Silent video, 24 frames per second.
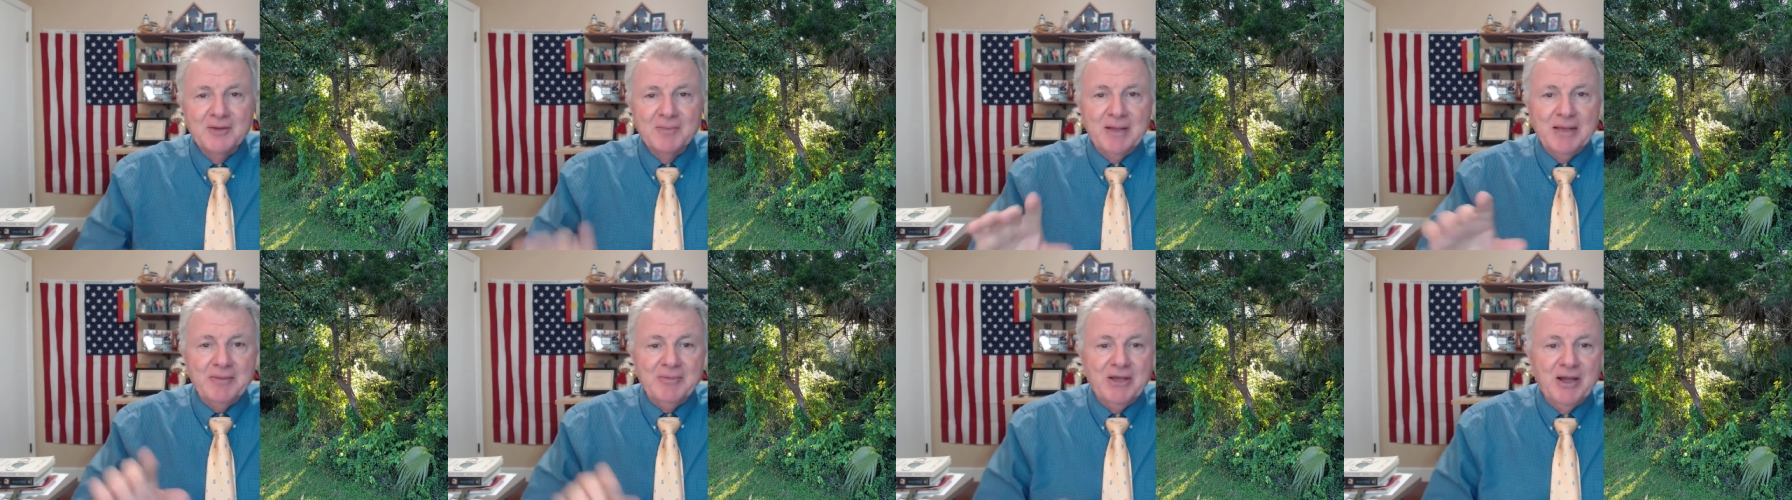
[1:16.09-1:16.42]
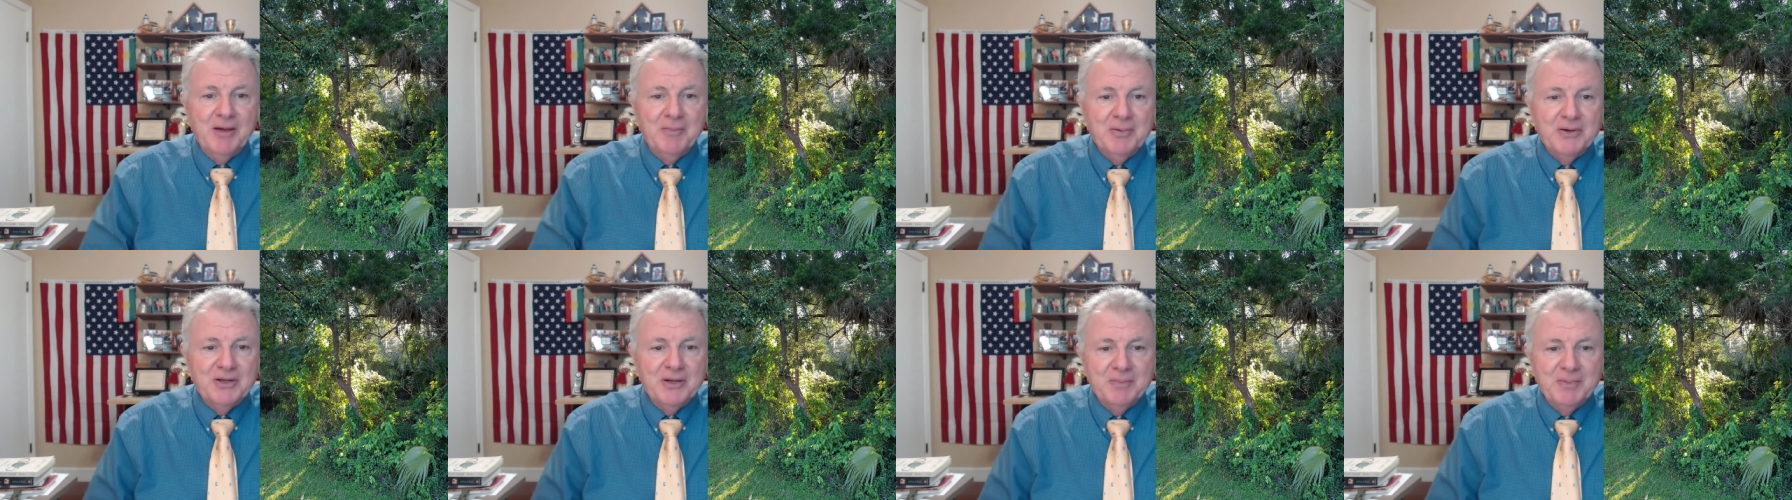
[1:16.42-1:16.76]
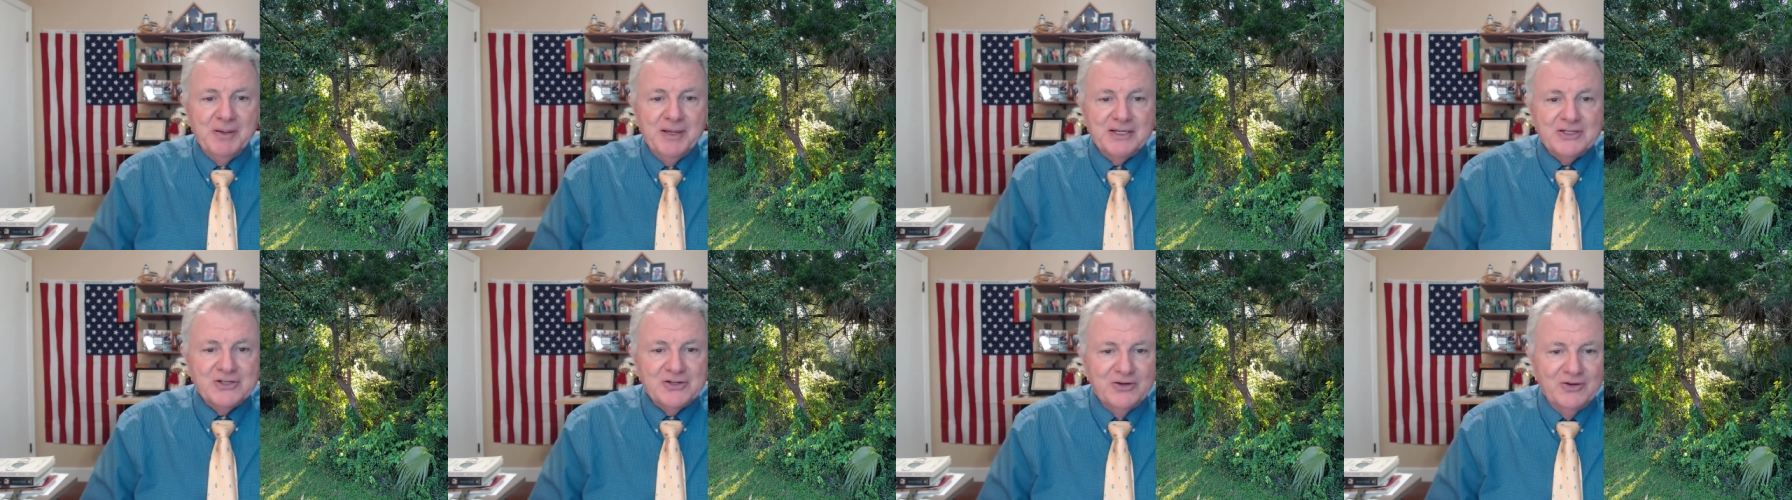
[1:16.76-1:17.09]
Maybe I'll put a
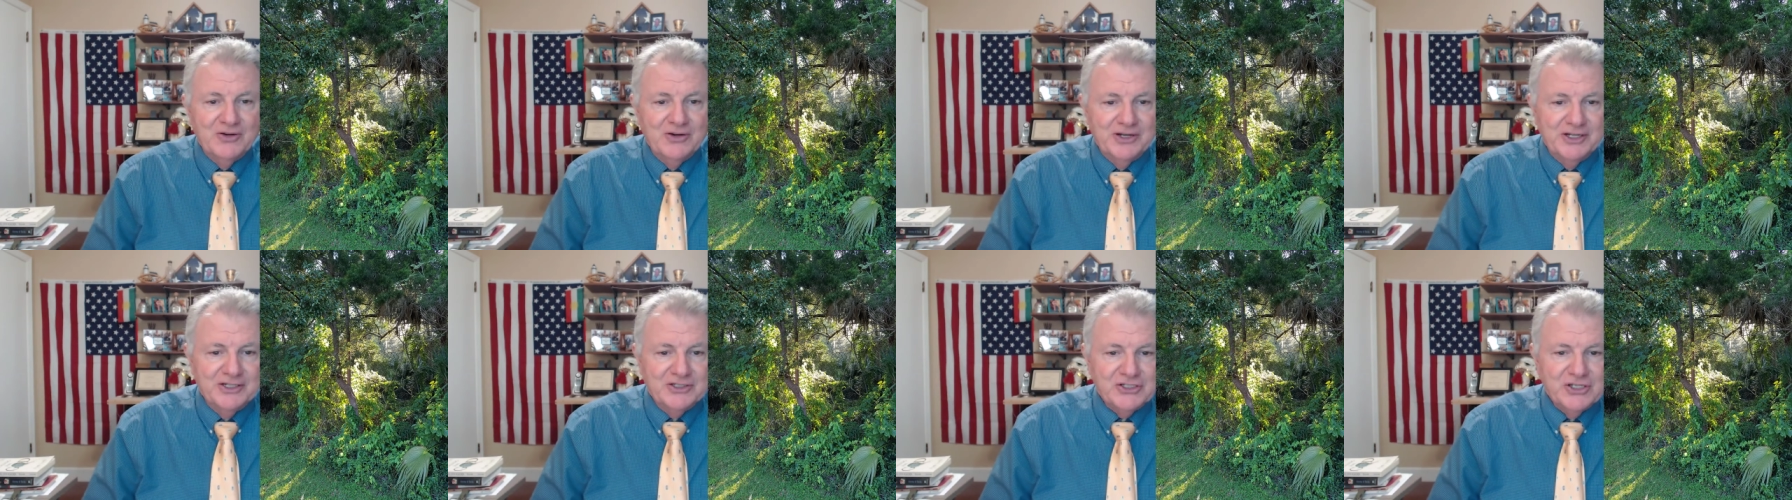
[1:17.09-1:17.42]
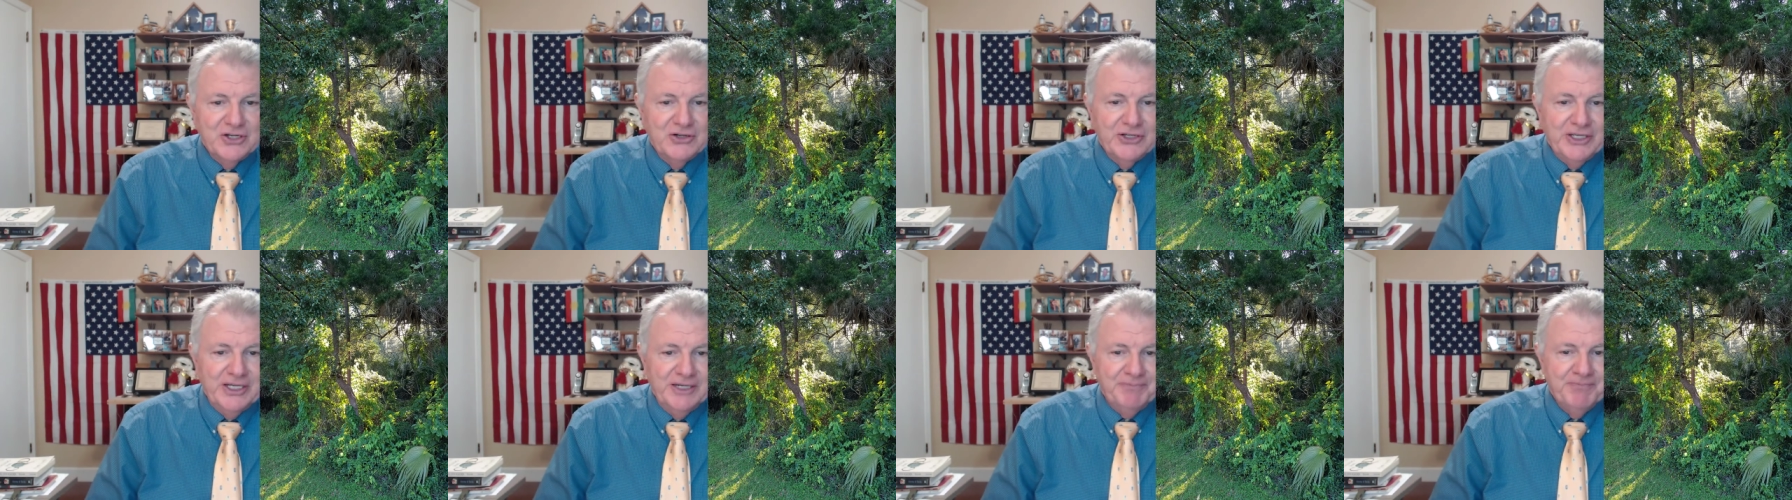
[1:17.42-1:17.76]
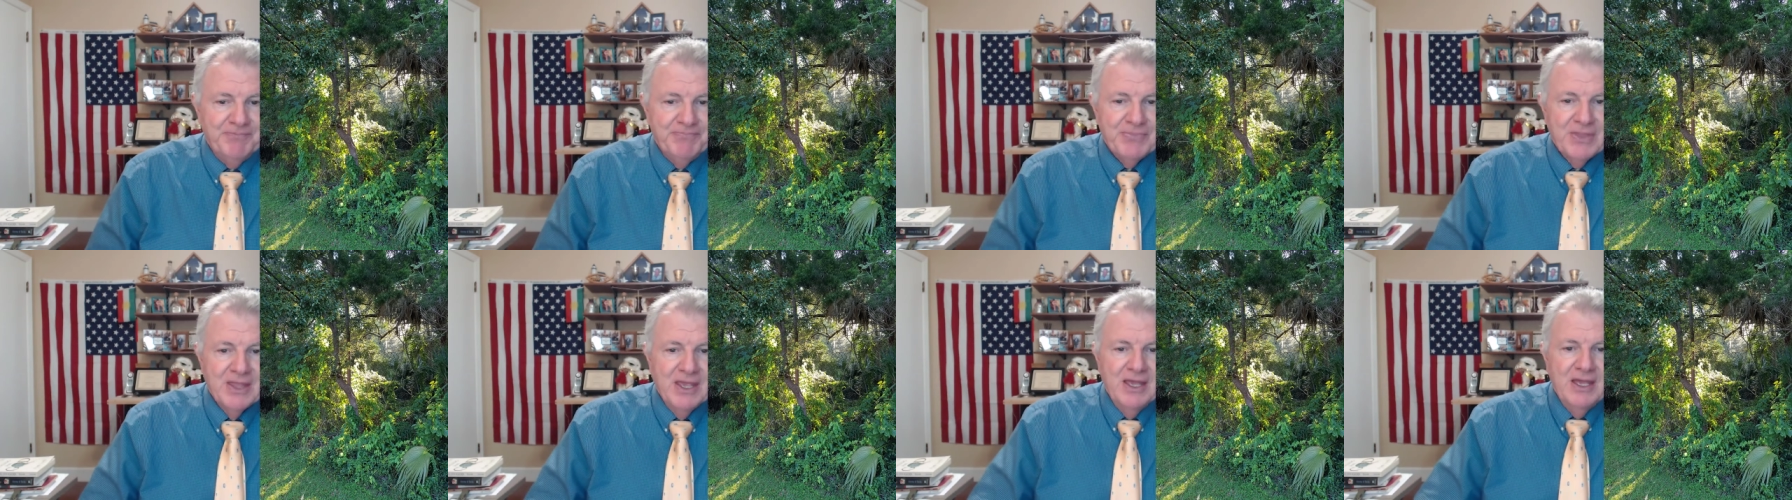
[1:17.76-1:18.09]
picture on and show you.
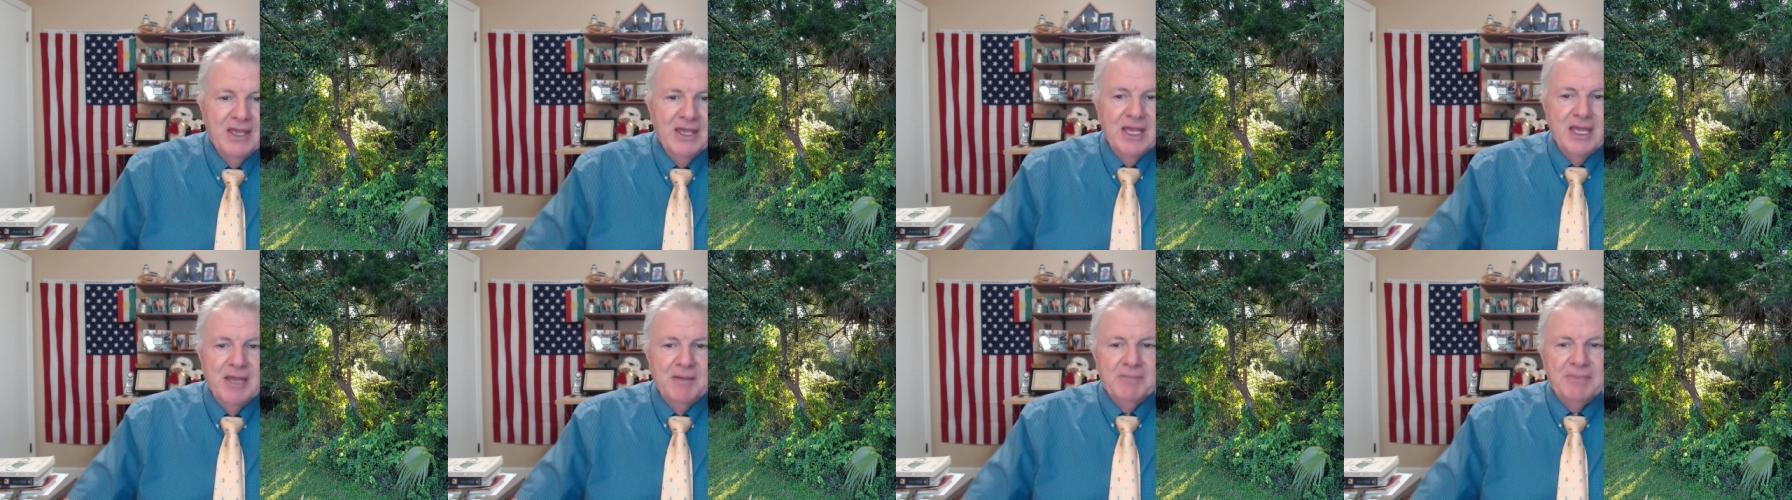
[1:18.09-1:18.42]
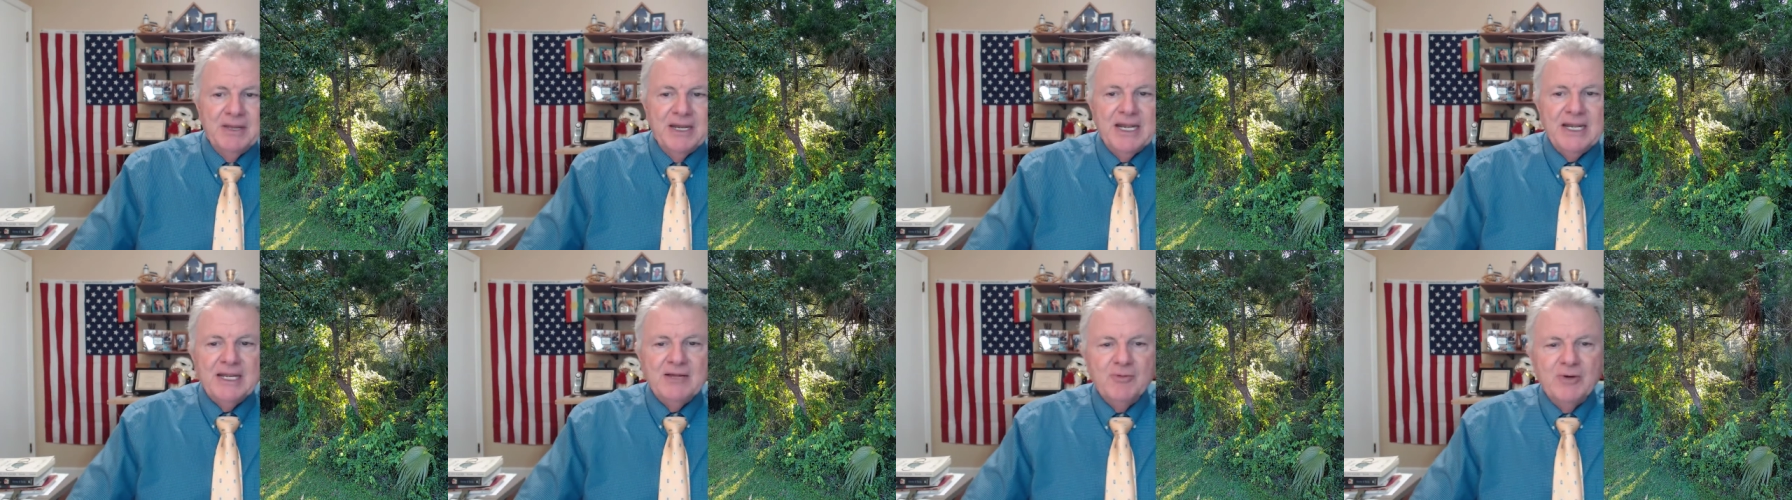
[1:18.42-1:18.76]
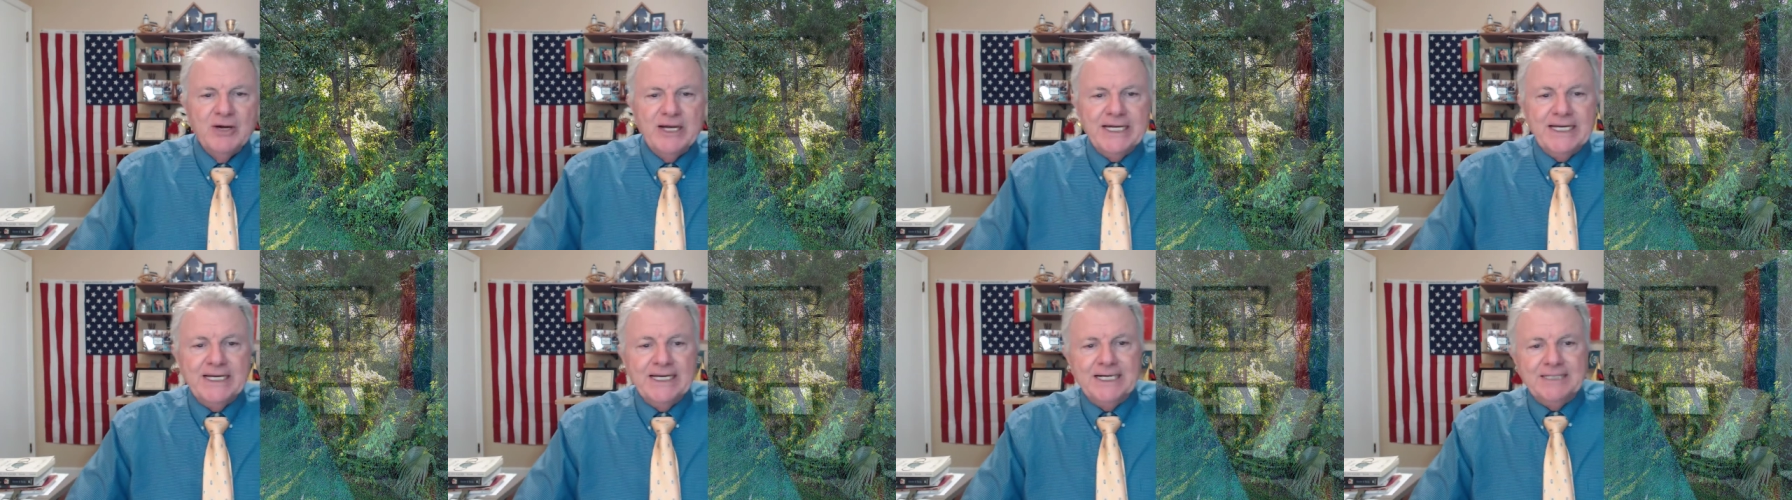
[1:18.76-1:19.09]
But
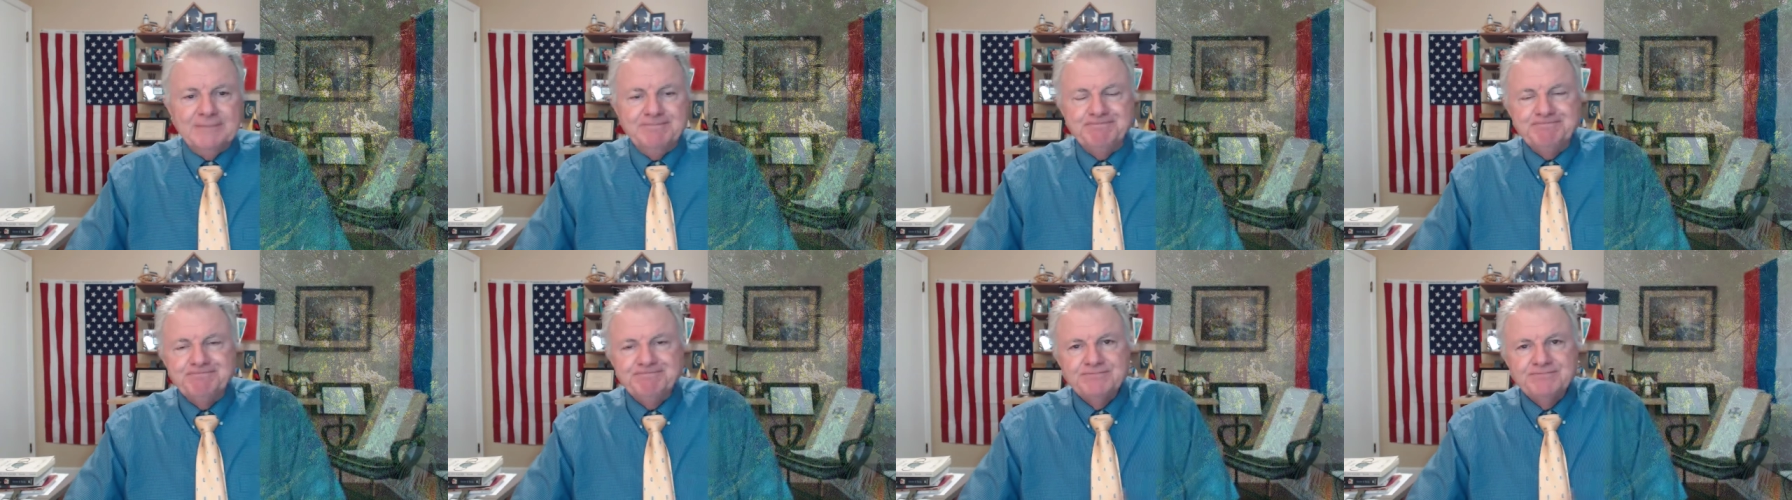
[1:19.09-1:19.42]
anyway, um,